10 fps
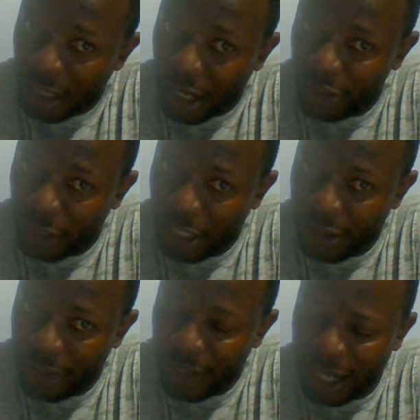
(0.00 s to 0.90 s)
Are you
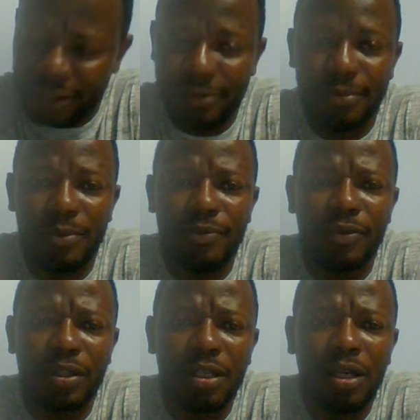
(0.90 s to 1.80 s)
clear on that?
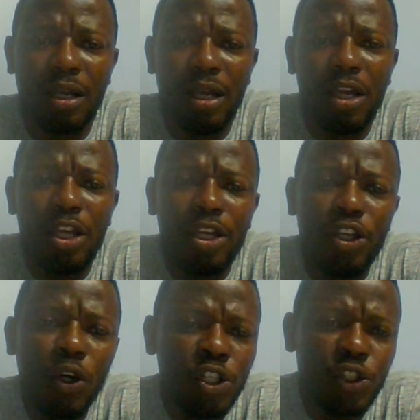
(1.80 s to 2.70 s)

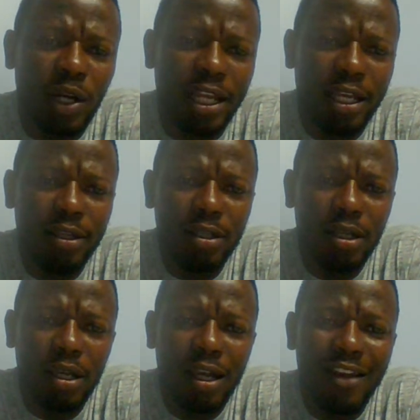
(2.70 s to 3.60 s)
Usually,
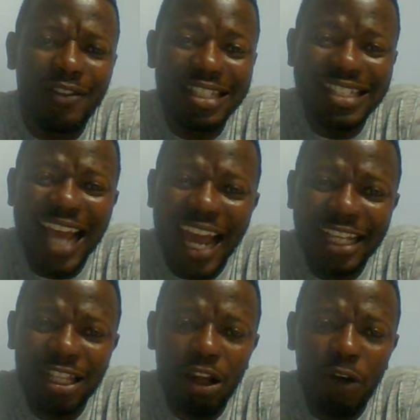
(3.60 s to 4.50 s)
the
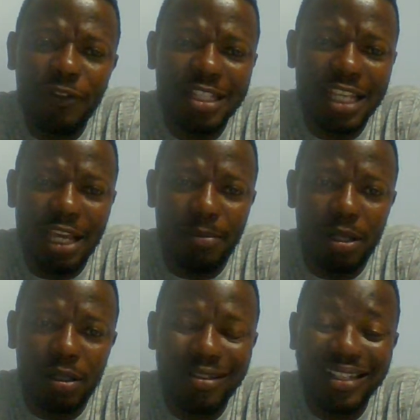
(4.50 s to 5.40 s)
title of a
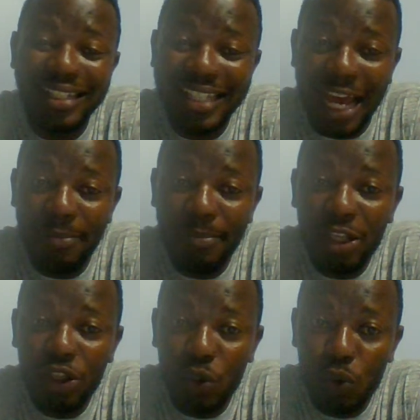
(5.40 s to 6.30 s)
table can be
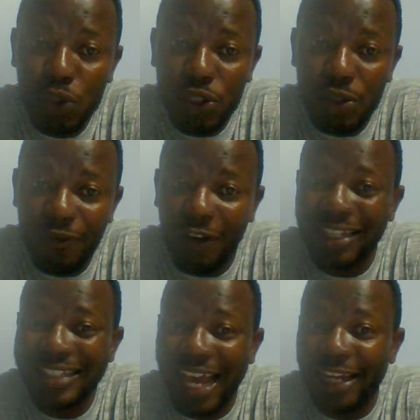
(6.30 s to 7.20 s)
used for
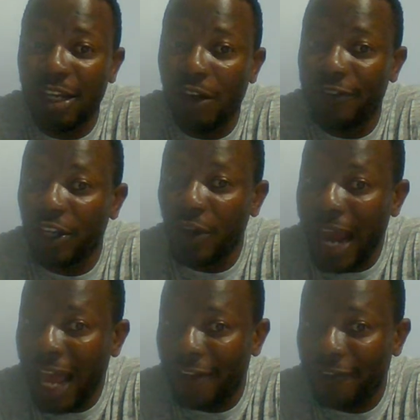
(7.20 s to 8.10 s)
the title of the
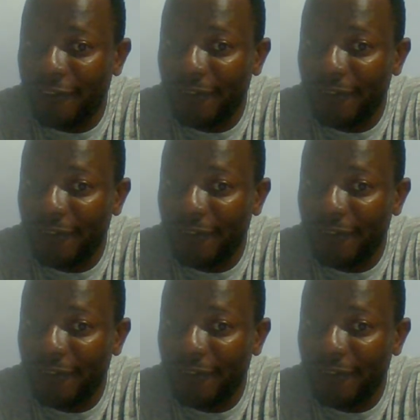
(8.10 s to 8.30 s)
graph.